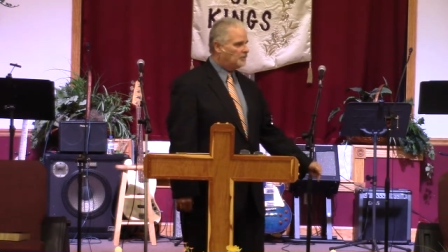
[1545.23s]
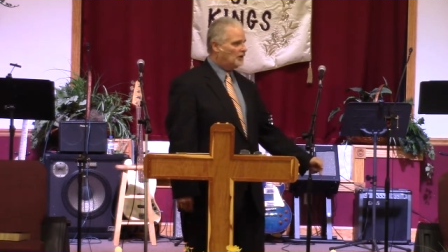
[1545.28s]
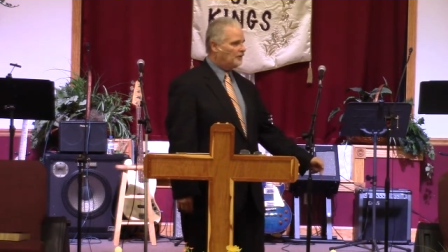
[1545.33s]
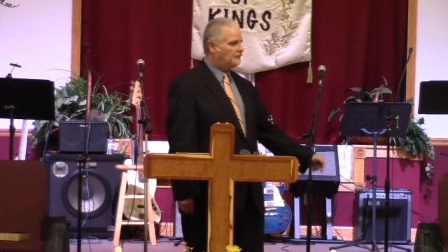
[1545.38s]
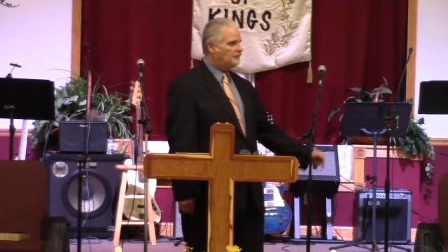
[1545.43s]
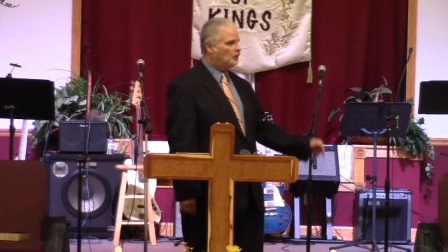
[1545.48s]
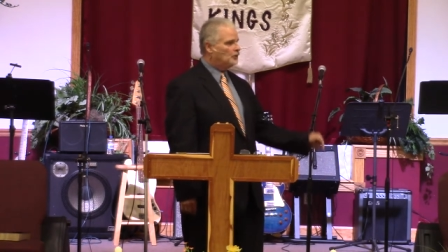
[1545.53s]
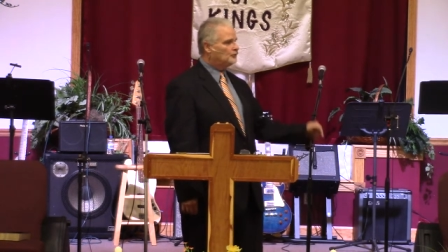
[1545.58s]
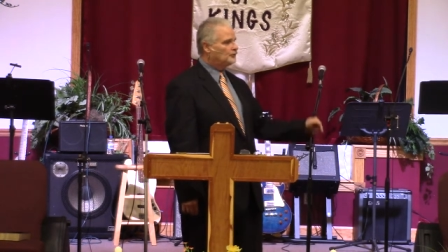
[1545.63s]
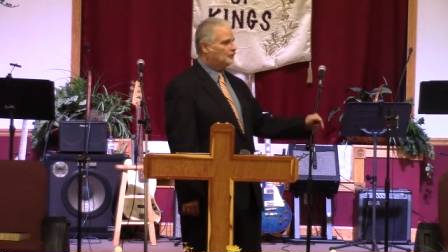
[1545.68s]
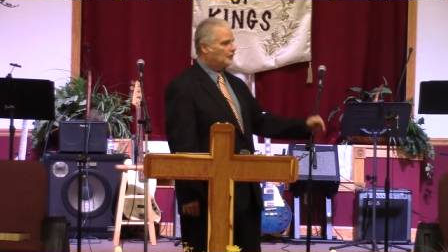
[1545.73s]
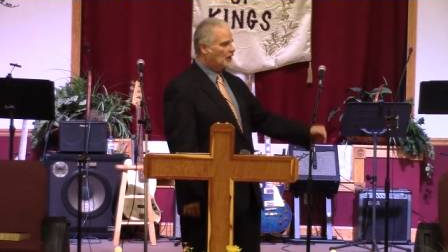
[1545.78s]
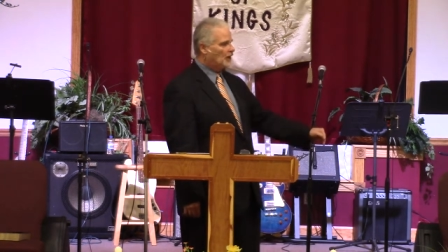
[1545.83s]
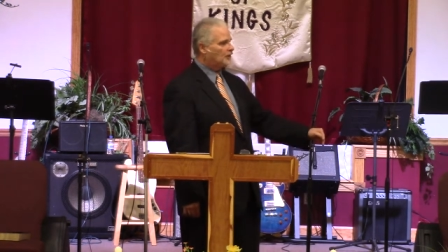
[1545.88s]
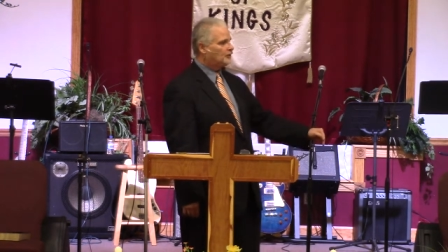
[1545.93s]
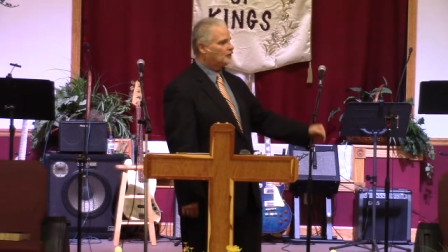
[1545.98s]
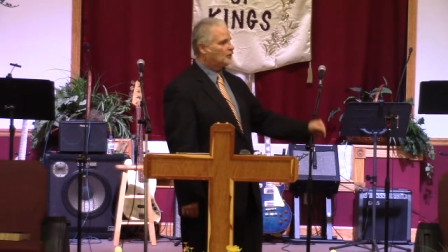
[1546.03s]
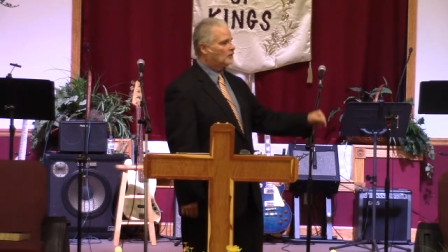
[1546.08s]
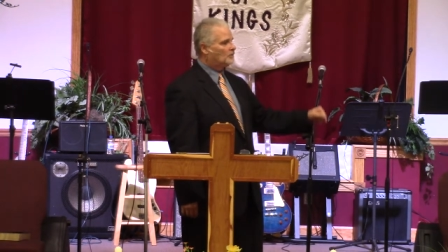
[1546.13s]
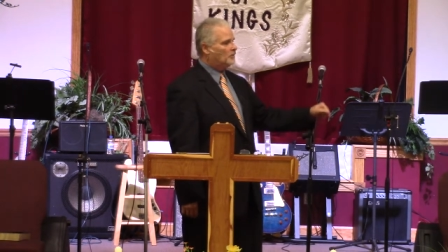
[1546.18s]
But if you
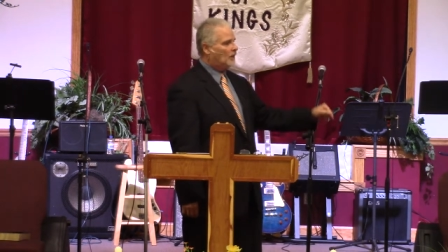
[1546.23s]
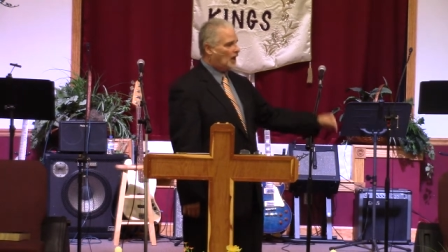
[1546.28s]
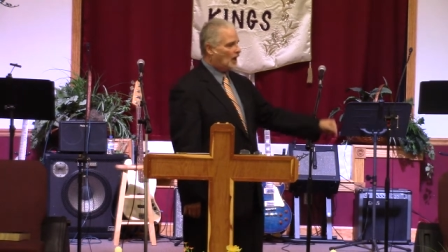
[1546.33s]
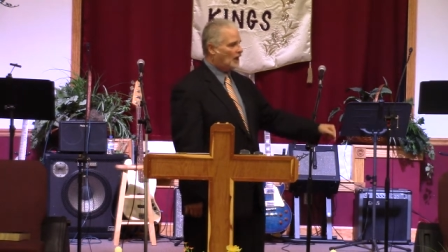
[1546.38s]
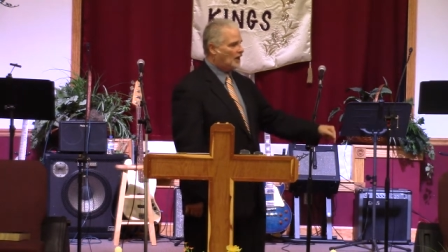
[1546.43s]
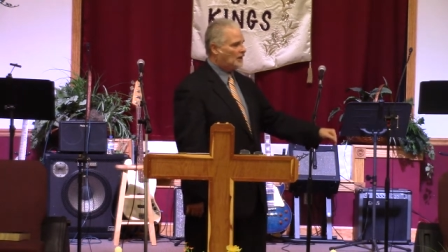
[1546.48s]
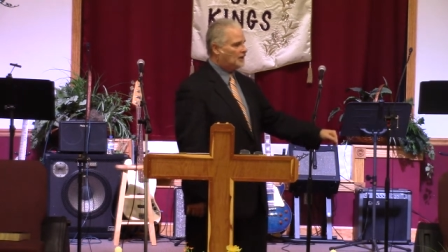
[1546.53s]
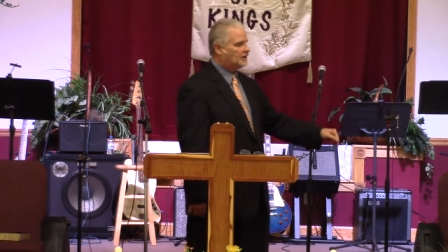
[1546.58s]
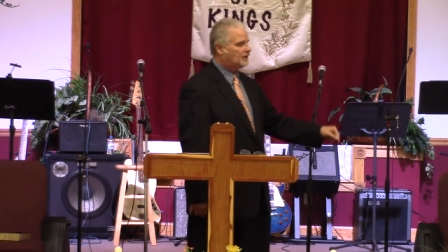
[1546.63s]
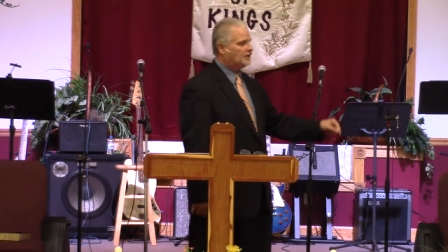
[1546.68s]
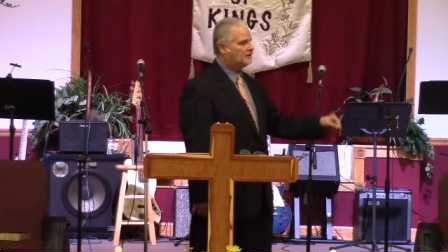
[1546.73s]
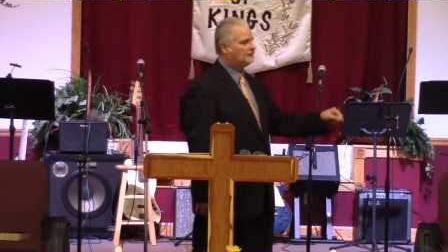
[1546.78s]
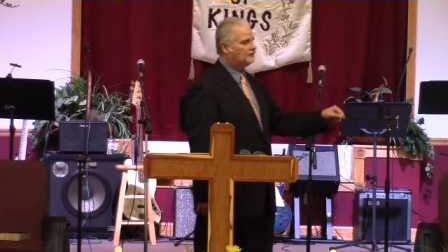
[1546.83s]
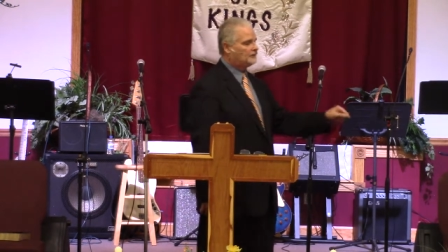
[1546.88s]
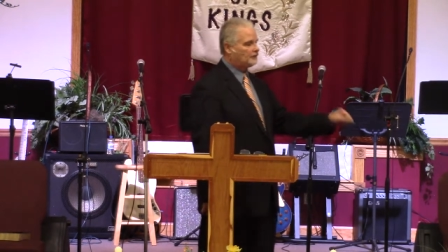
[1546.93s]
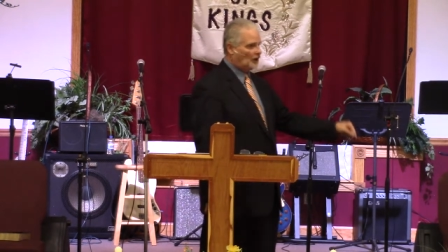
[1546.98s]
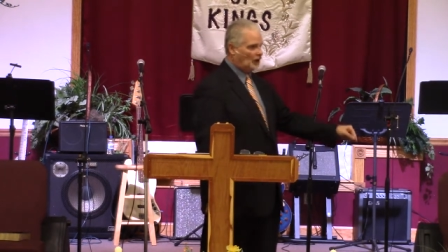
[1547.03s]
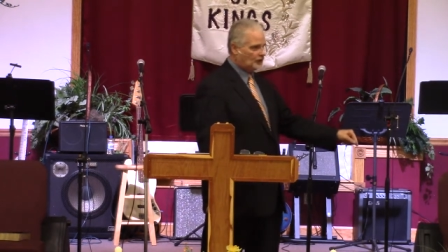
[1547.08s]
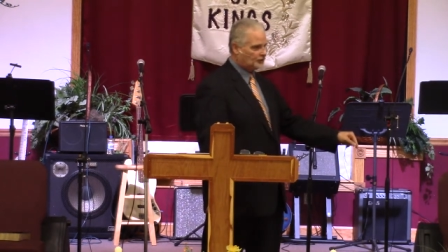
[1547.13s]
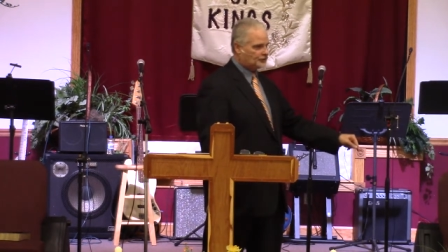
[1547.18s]
think your body can
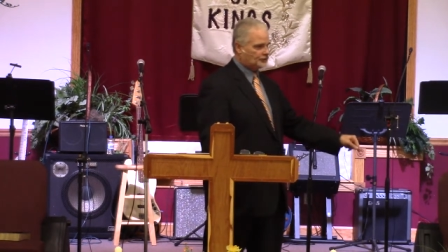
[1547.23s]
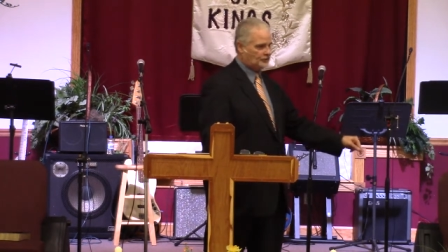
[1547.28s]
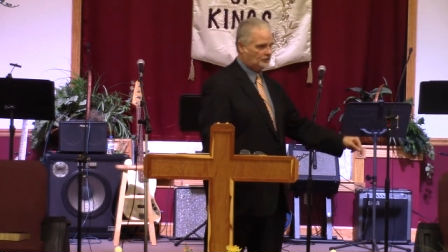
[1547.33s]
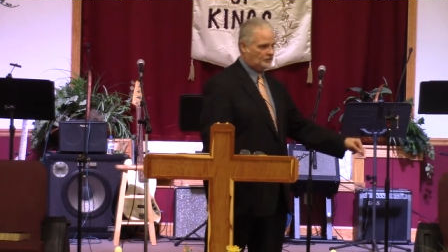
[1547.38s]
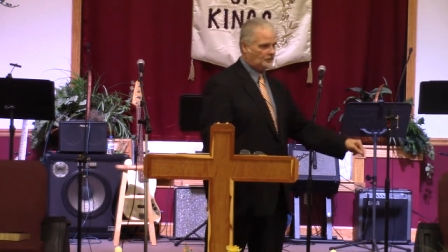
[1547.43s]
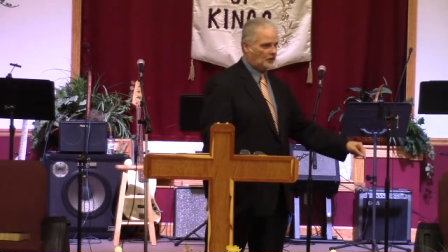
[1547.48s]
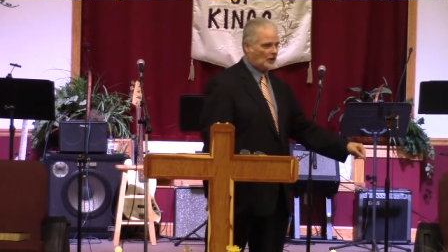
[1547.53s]
function